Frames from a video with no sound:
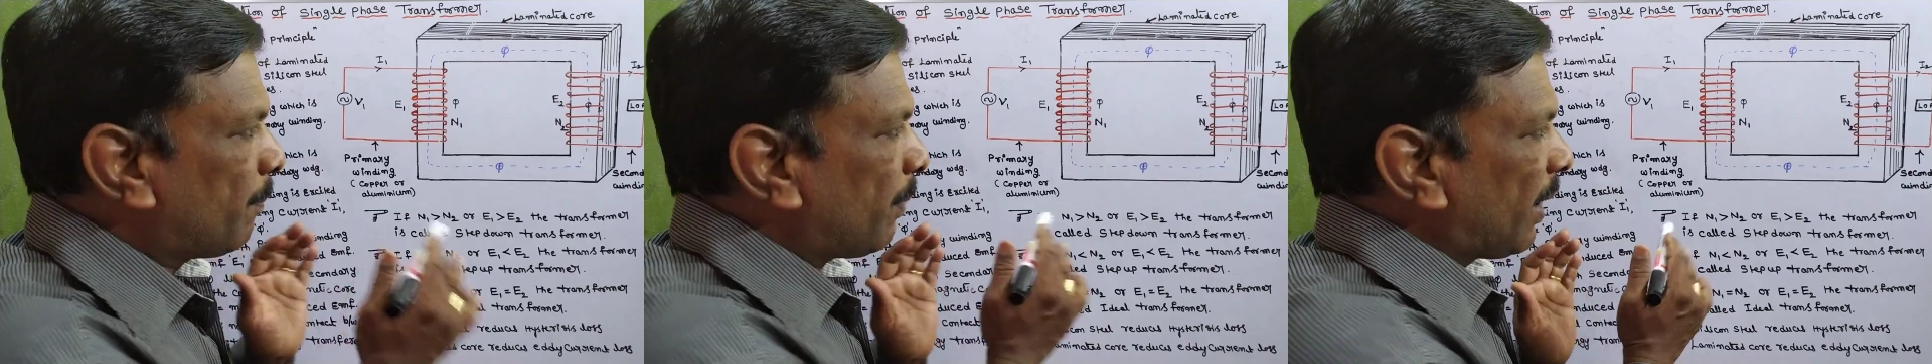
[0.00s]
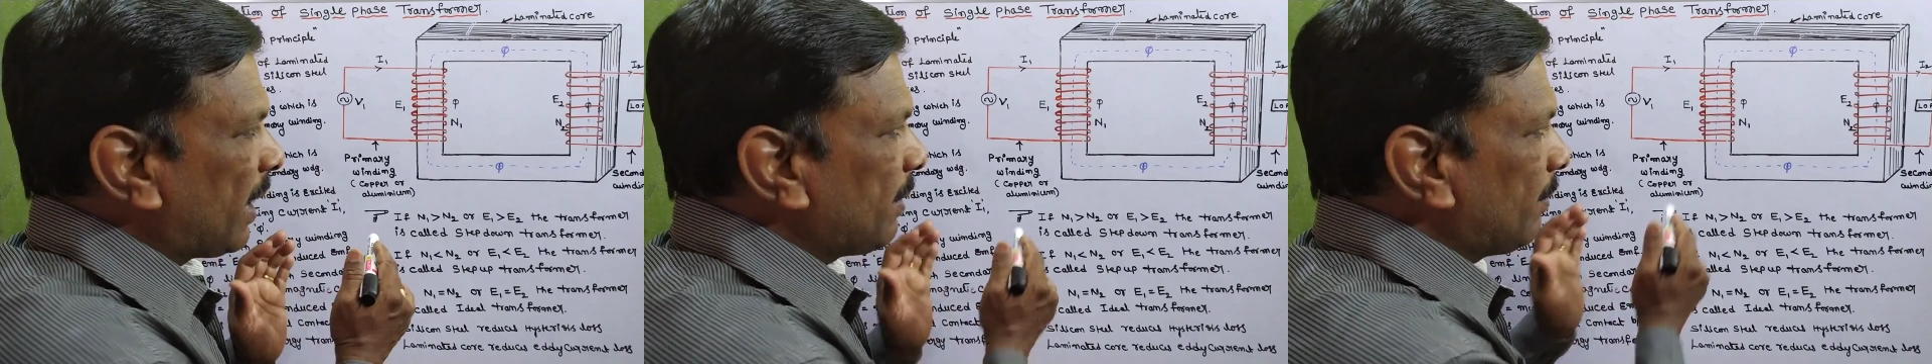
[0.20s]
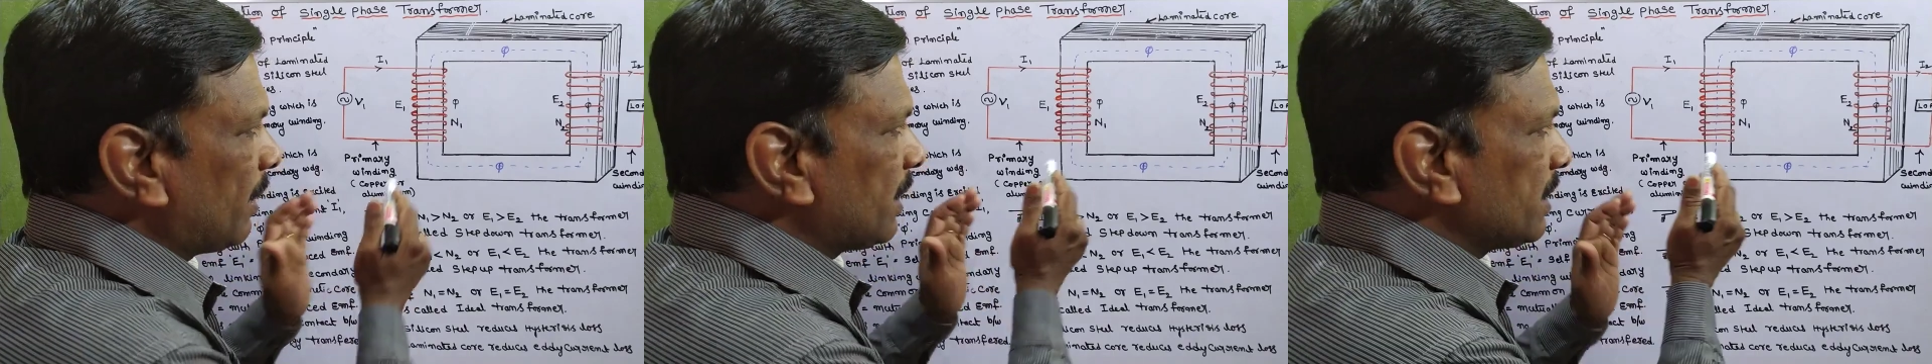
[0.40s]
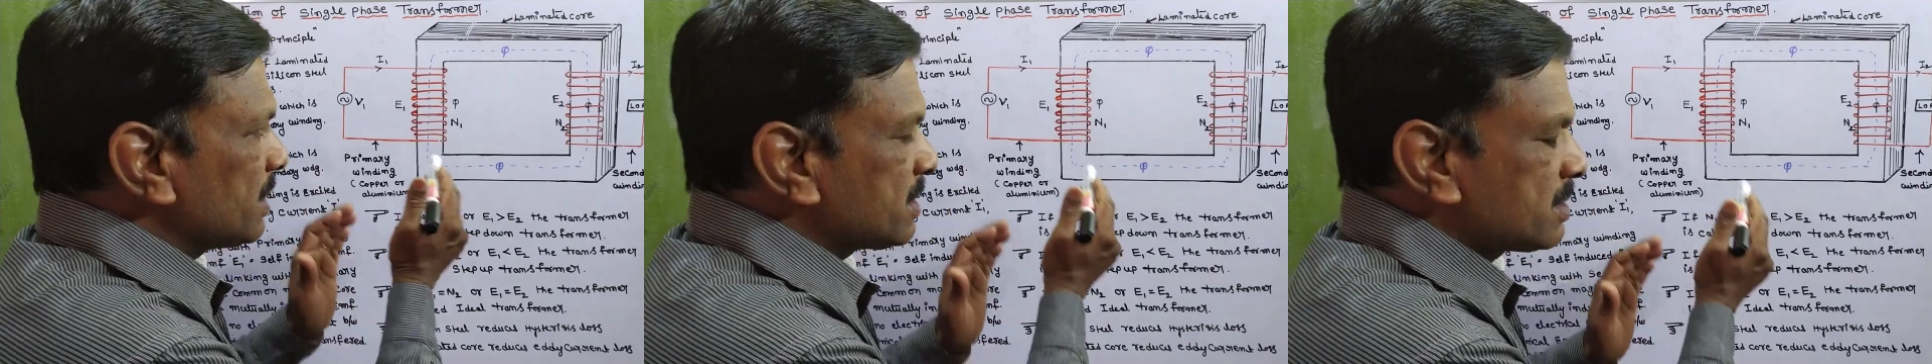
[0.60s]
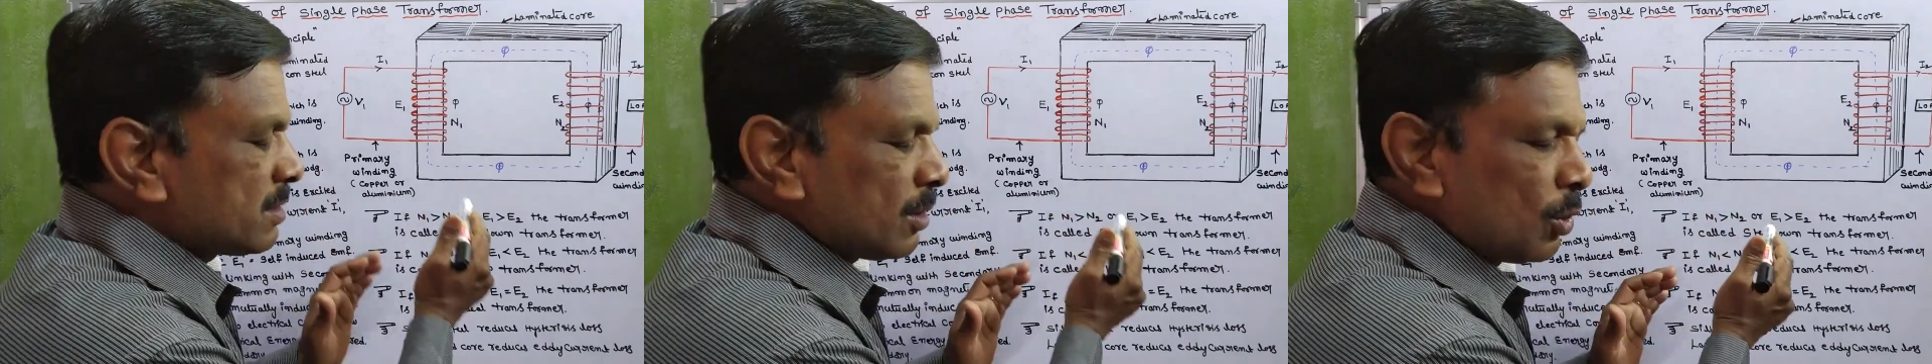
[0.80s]
primary
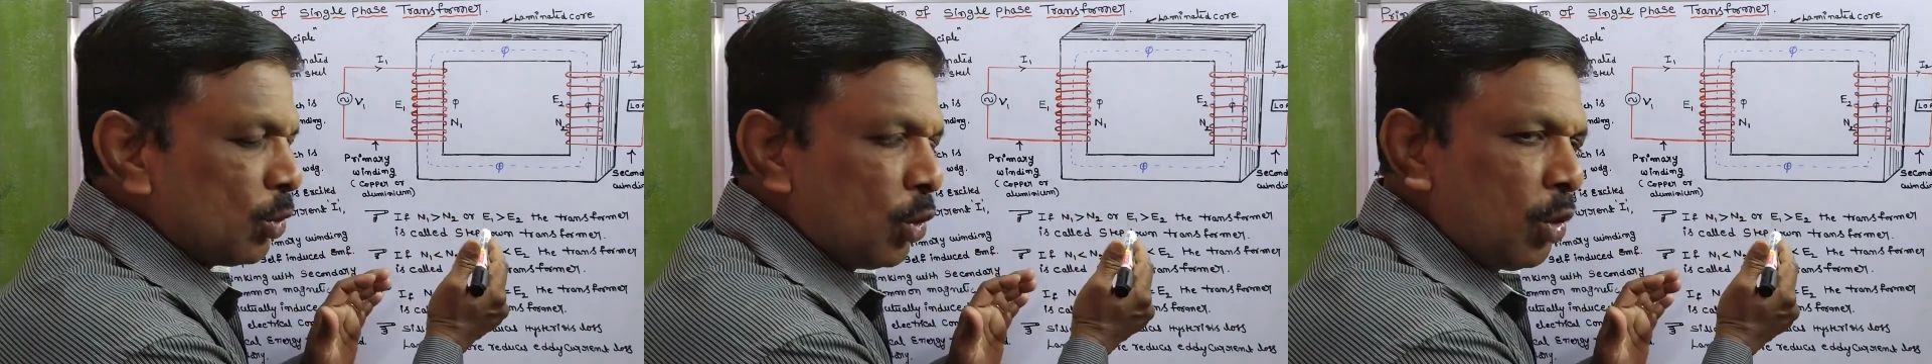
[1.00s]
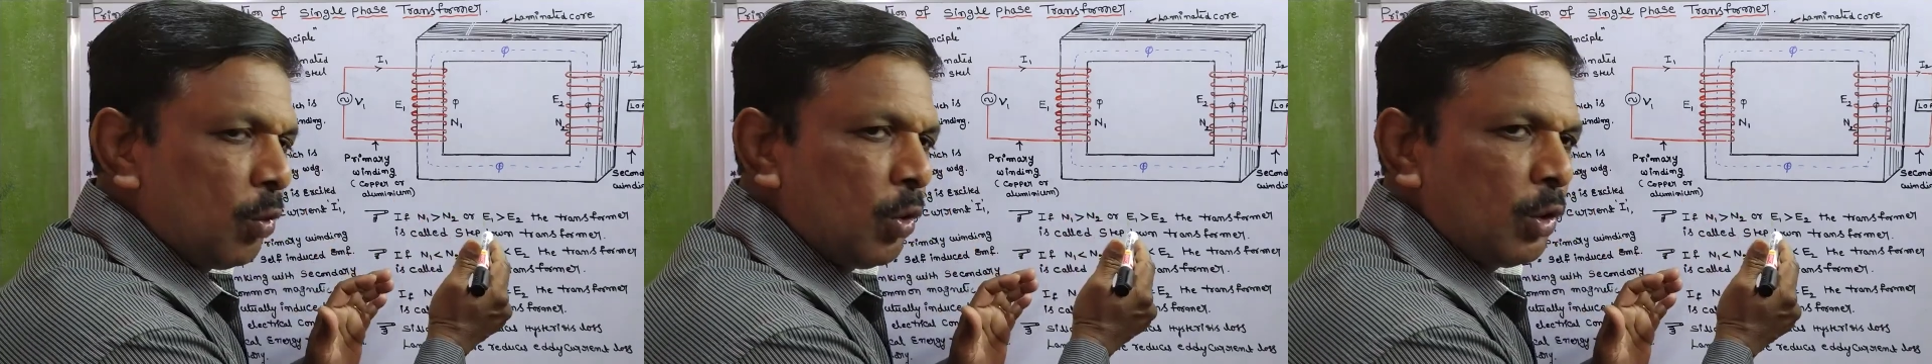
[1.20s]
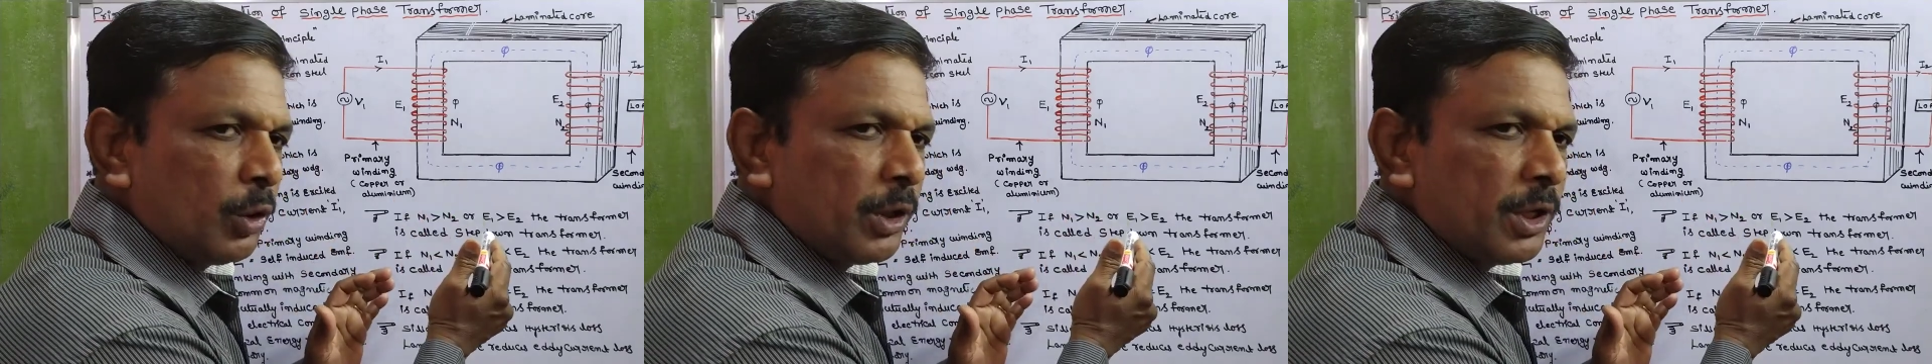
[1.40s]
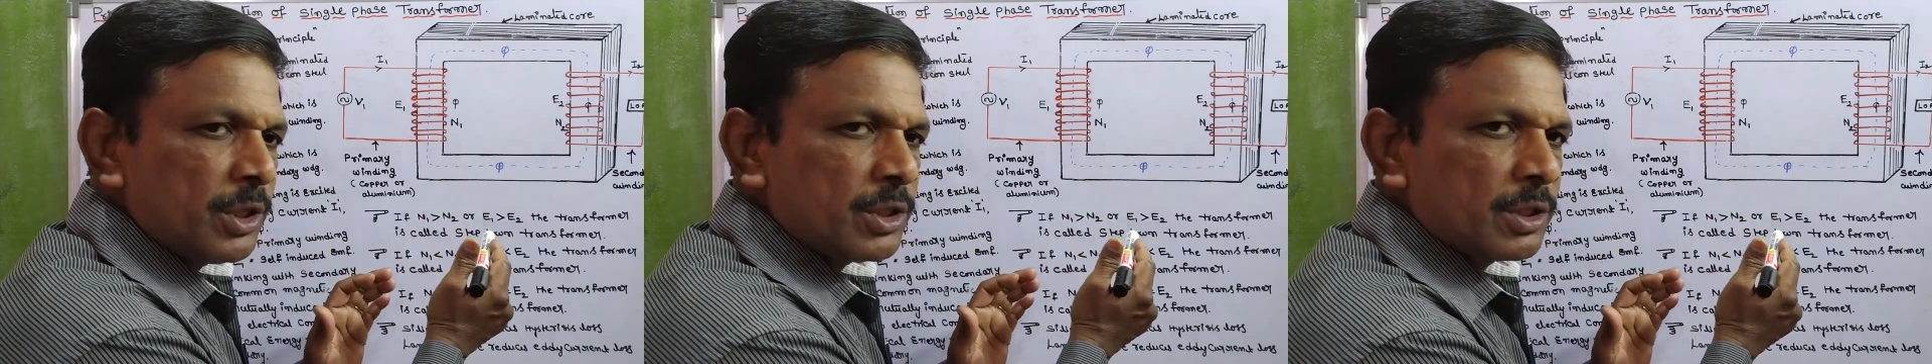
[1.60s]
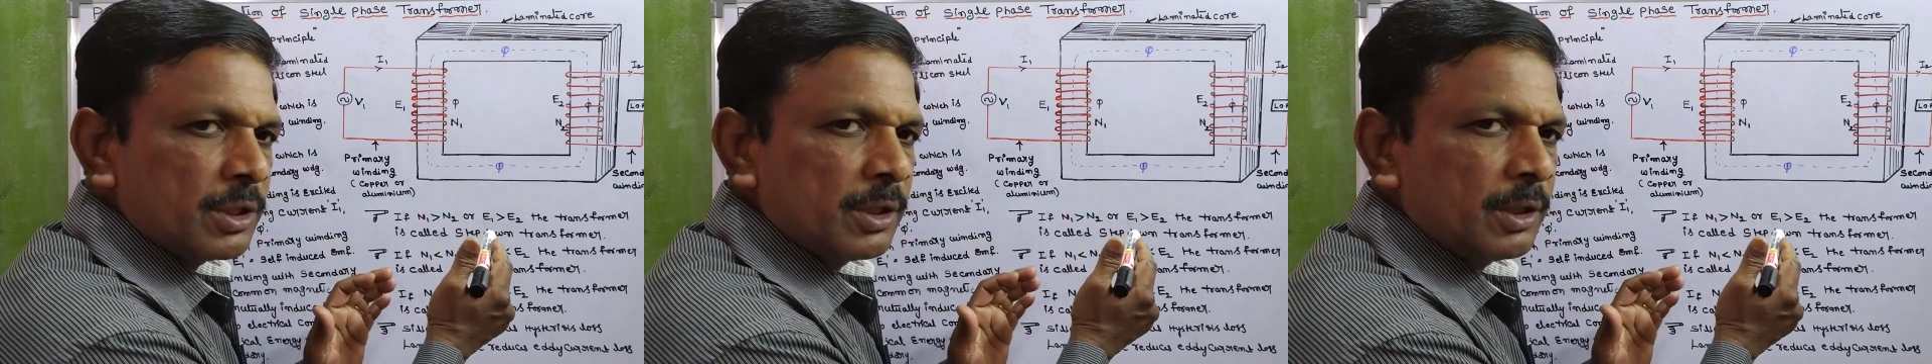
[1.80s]
is low
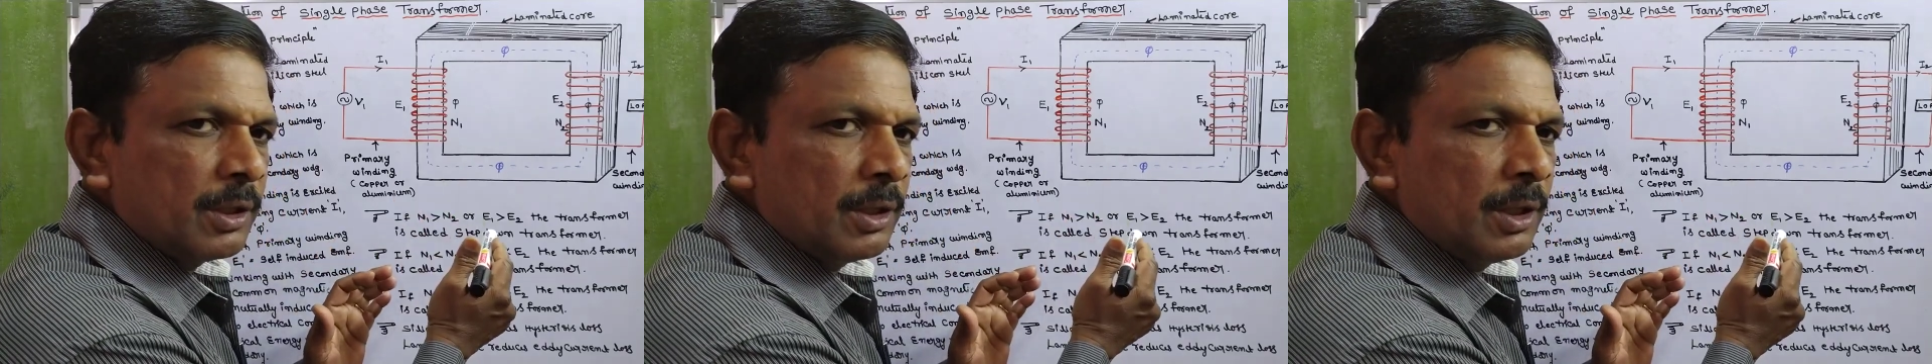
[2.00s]
voltage